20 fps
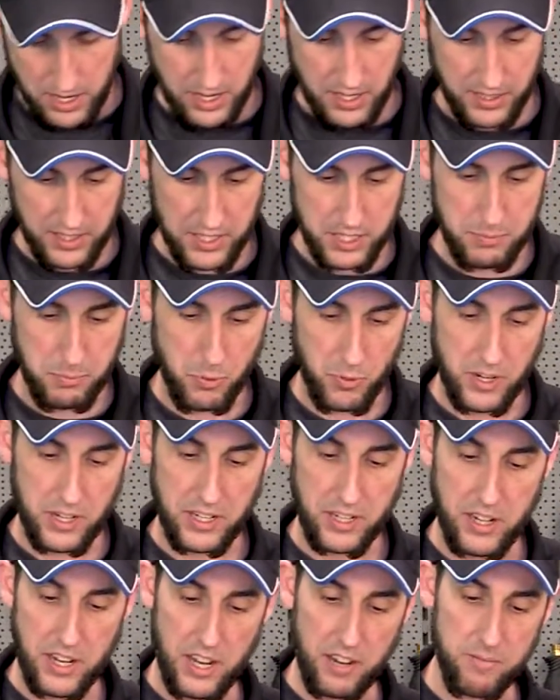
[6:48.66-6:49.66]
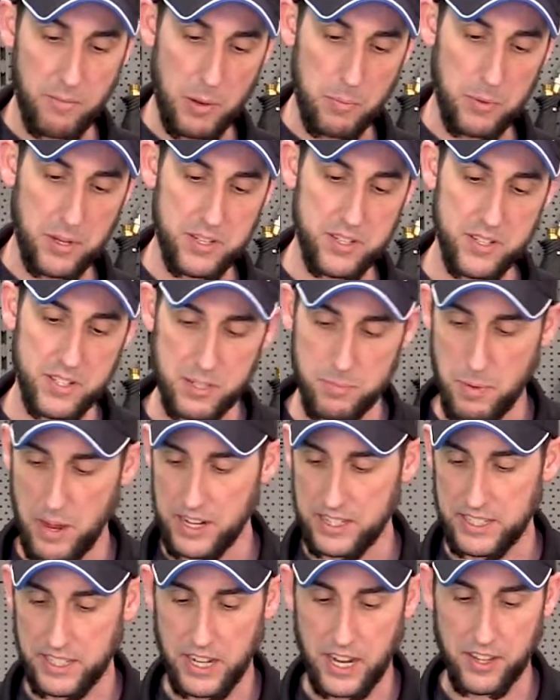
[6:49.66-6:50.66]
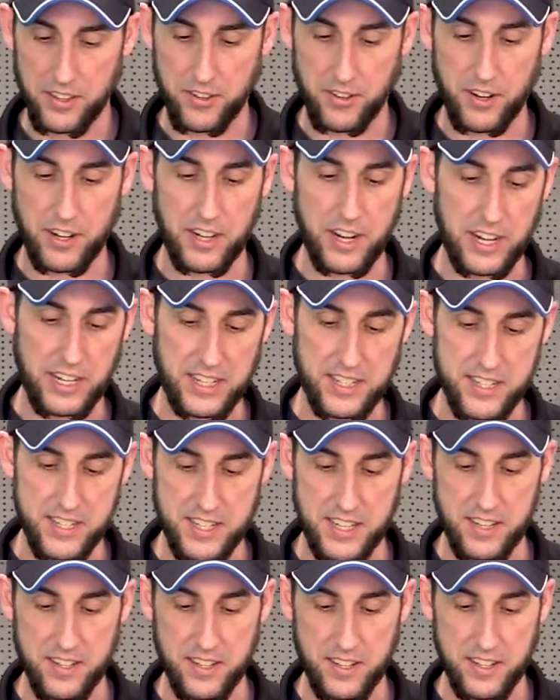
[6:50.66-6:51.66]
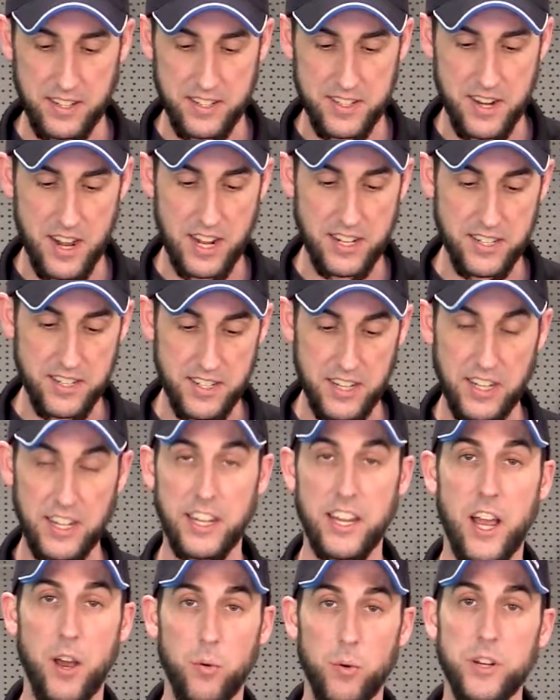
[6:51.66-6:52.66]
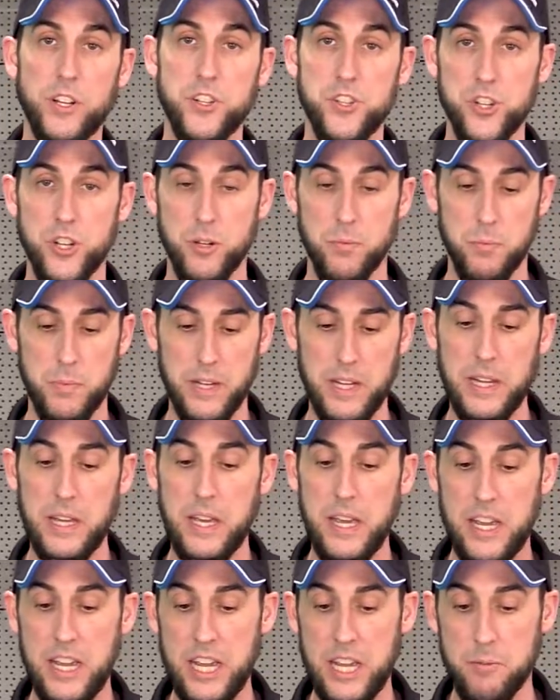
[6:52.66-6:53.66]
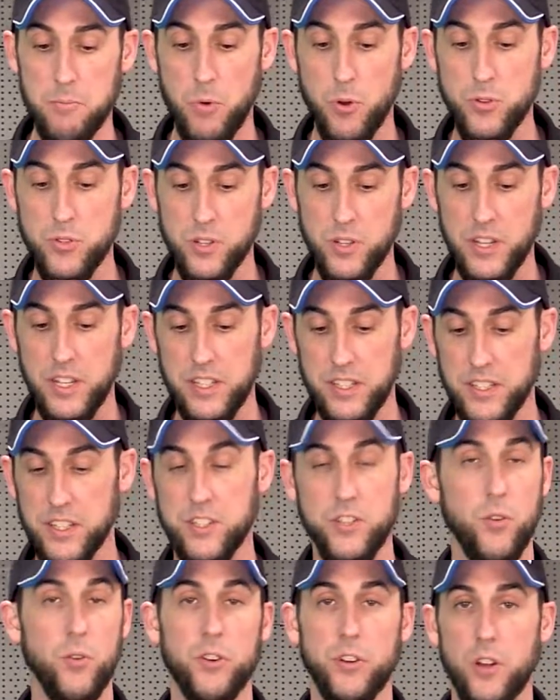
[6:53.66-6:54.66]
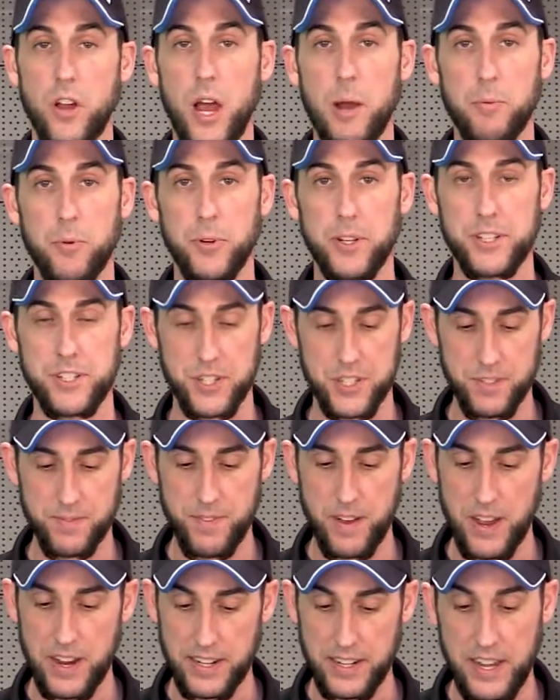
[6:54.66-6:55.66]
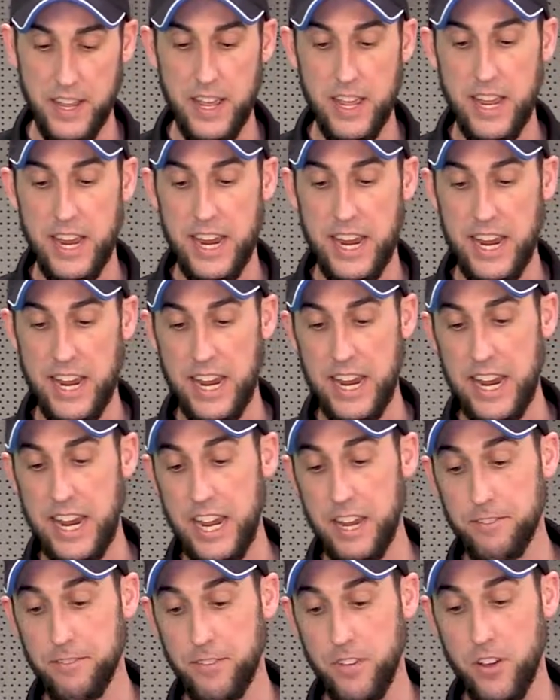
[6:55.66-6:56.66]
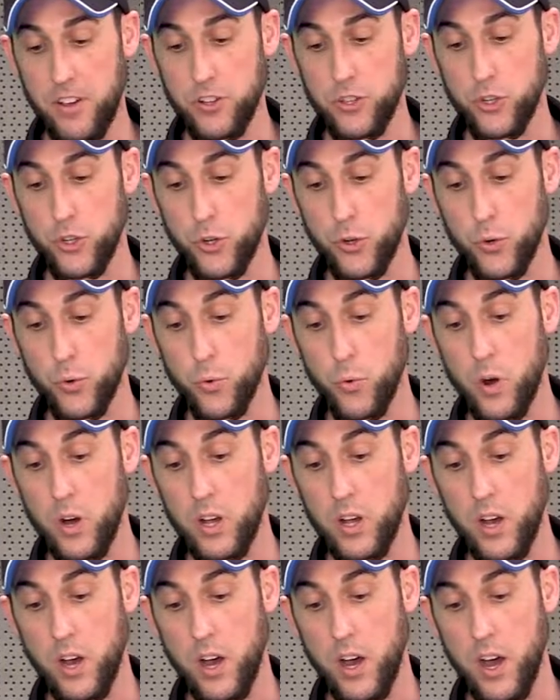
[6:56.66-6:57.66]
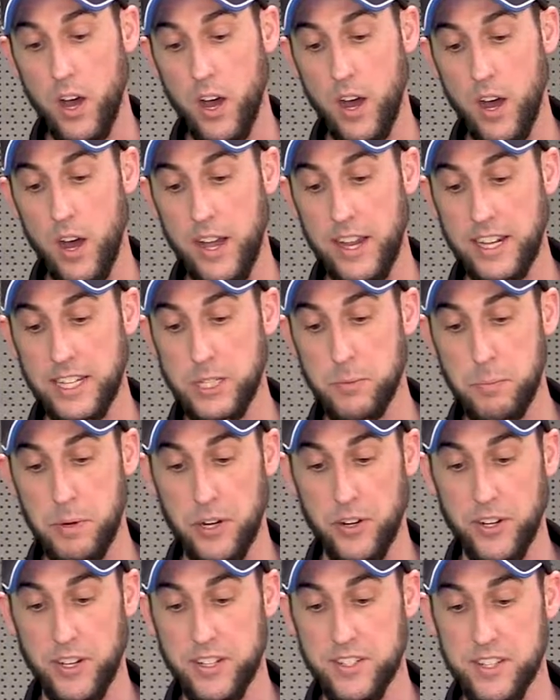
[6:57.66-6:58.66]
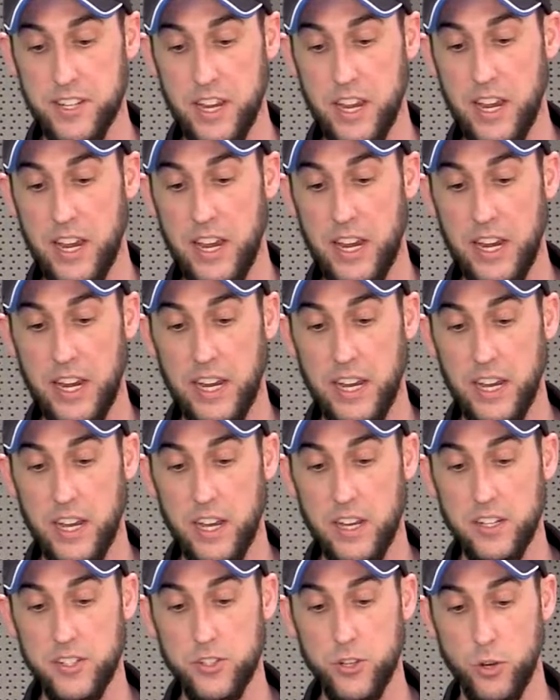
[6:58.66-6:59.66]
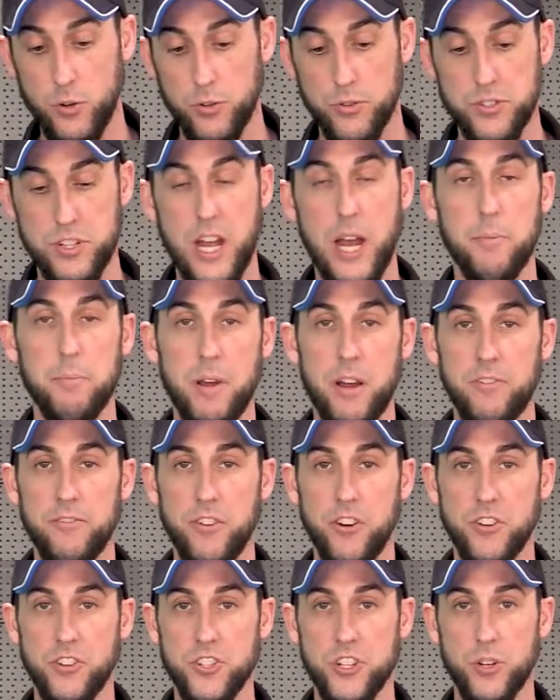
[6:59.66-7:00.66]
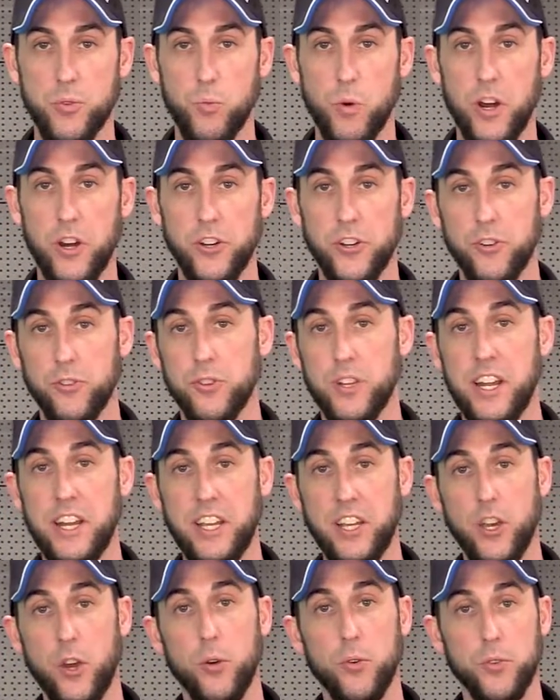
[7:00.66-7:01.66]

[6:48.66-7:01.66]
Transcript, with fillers: And at this point, if my piston's back together and I can see that it's not sticking out when it shouldn't be, it most likely is going to operate just fine. If you uh, experience a total stop malfunction where you're letting